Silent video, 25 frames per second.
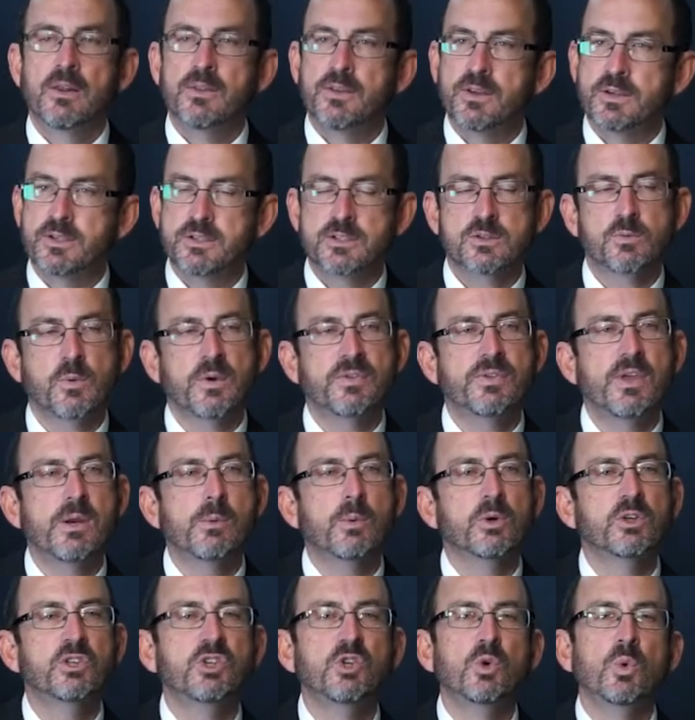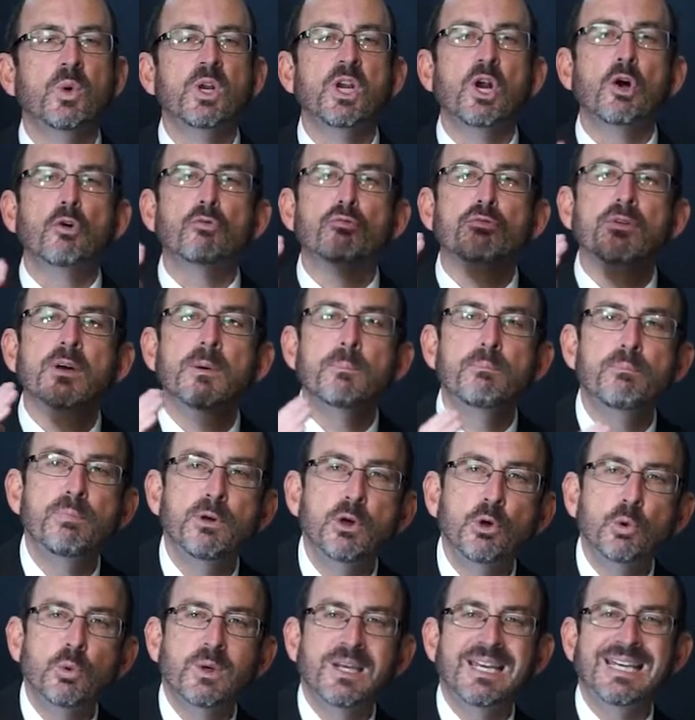this is what they were doing,
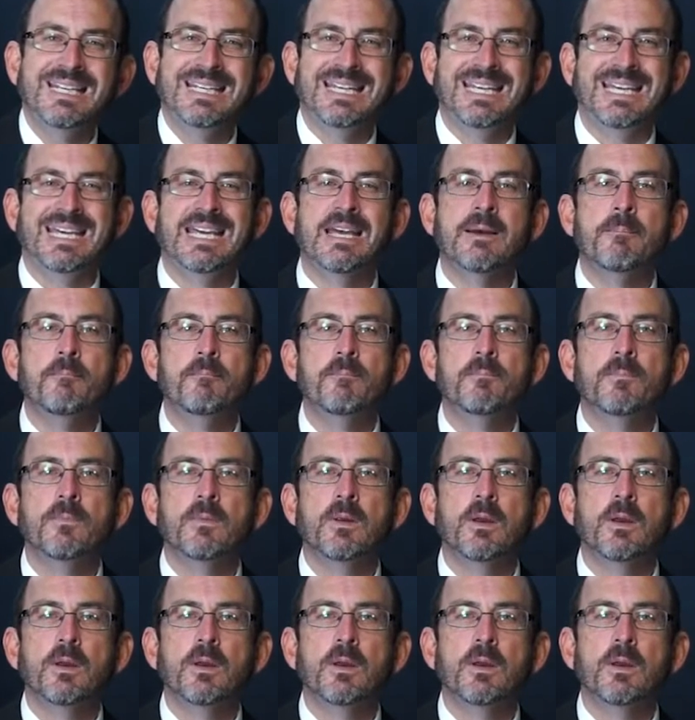rebuking him.